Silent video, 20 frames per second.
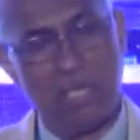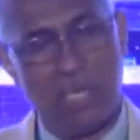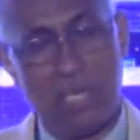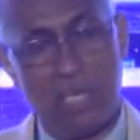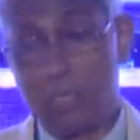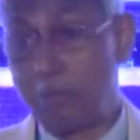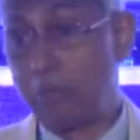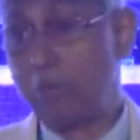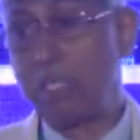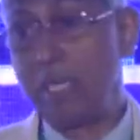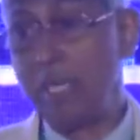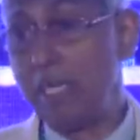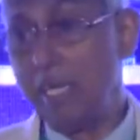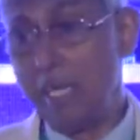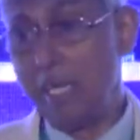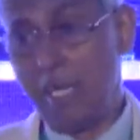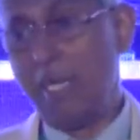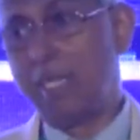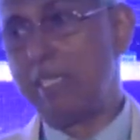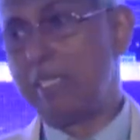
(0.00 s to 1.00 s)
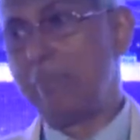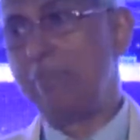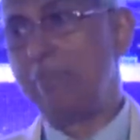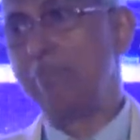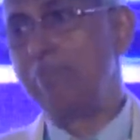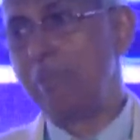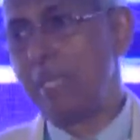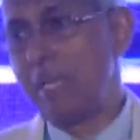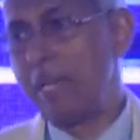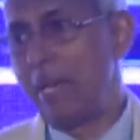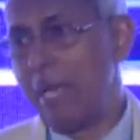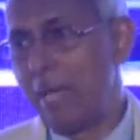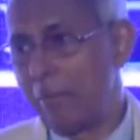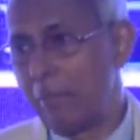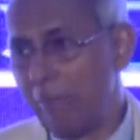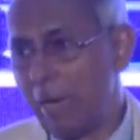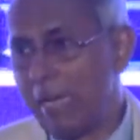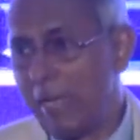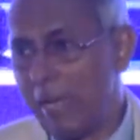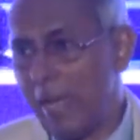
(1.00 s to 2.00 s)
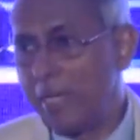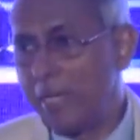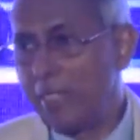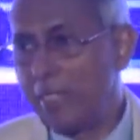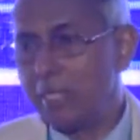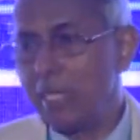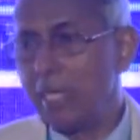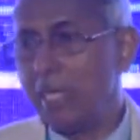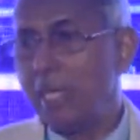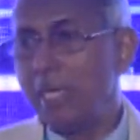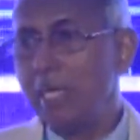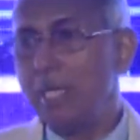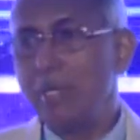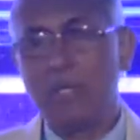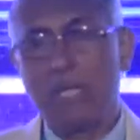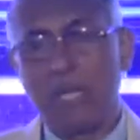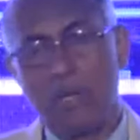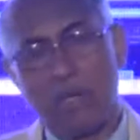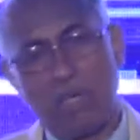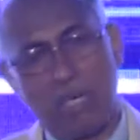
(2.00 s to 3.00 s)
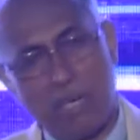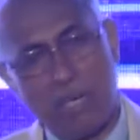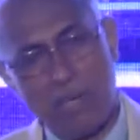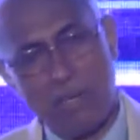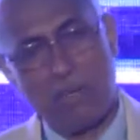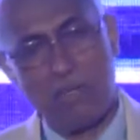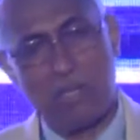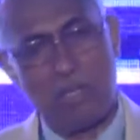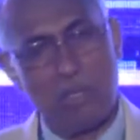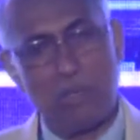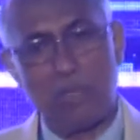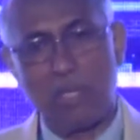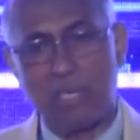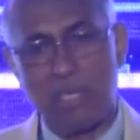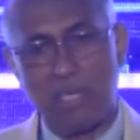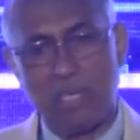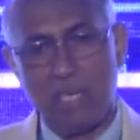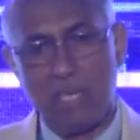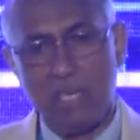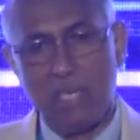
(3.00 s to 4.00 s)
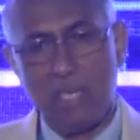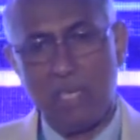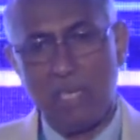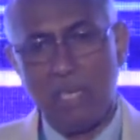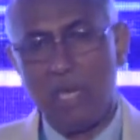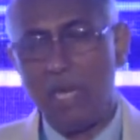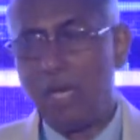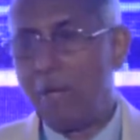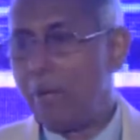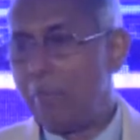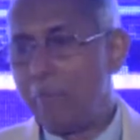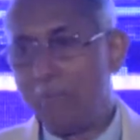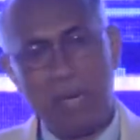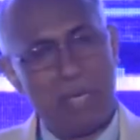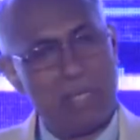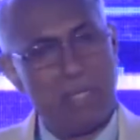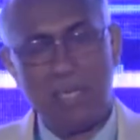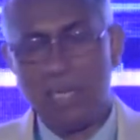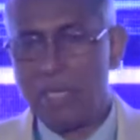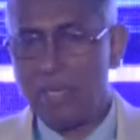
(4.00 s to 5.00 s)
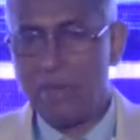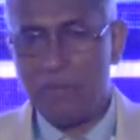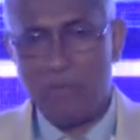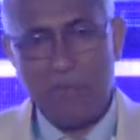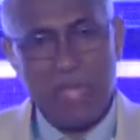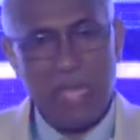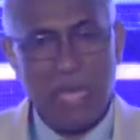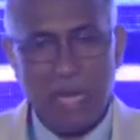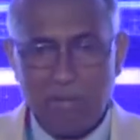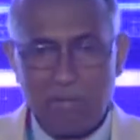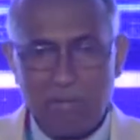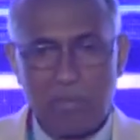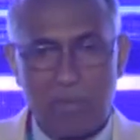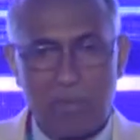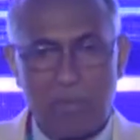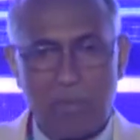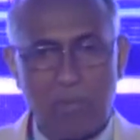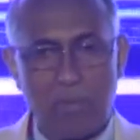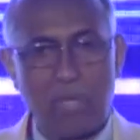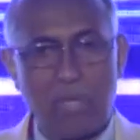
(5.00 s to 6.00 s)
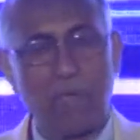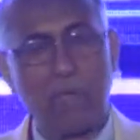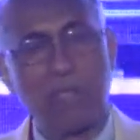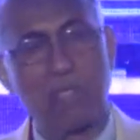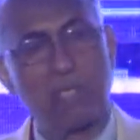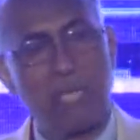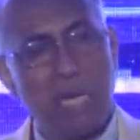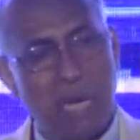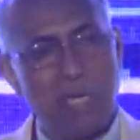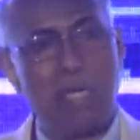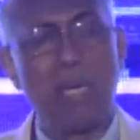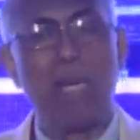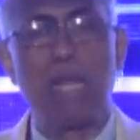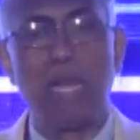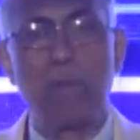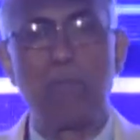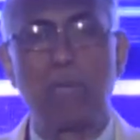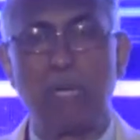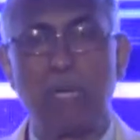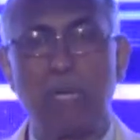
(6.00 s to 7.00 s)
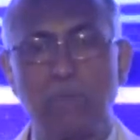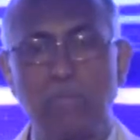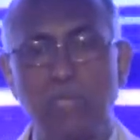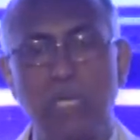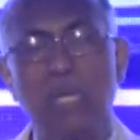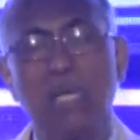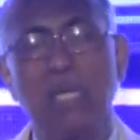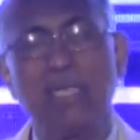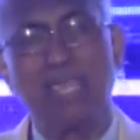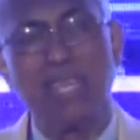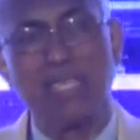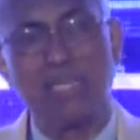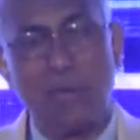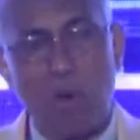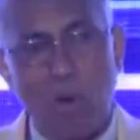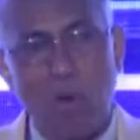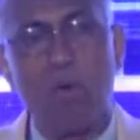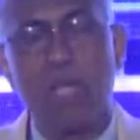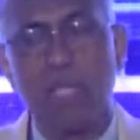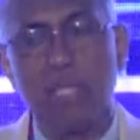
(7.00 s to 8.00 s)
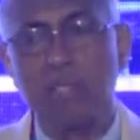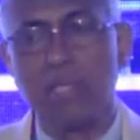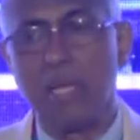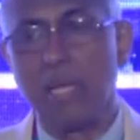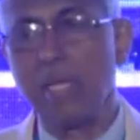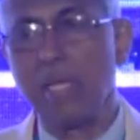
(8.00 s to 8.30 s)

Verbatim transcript: especially at somebody like my age, we cannot continue to do it. But we have to because until help comes, that's the only thing